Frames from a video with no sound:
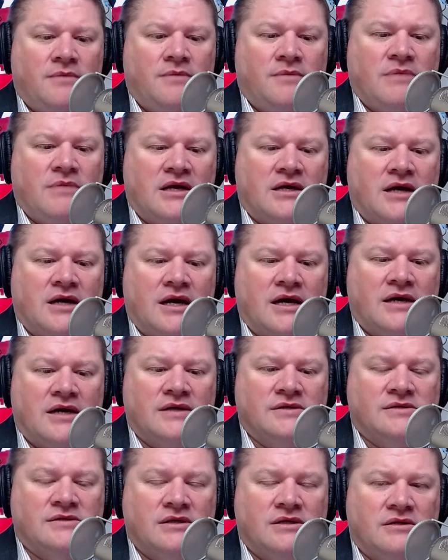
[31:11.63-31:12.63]

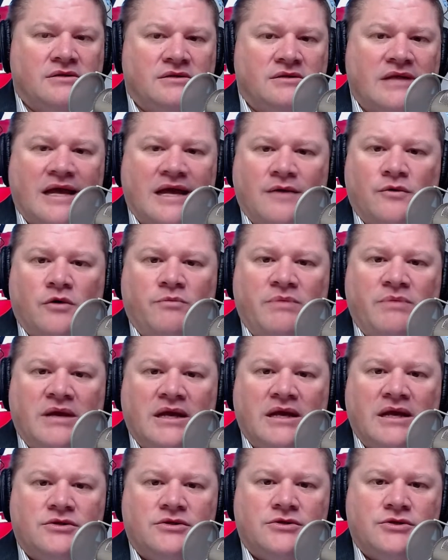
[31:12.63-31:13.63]
because they will
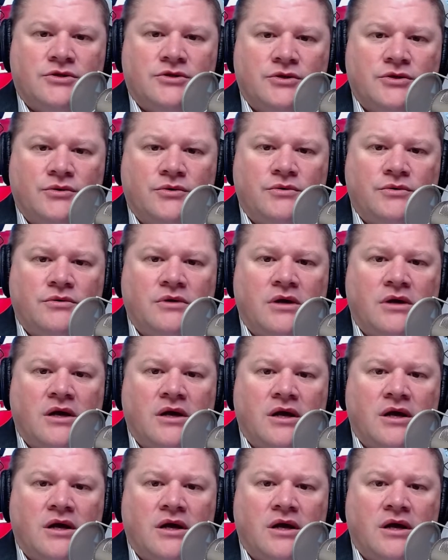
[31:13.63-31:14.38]
be 2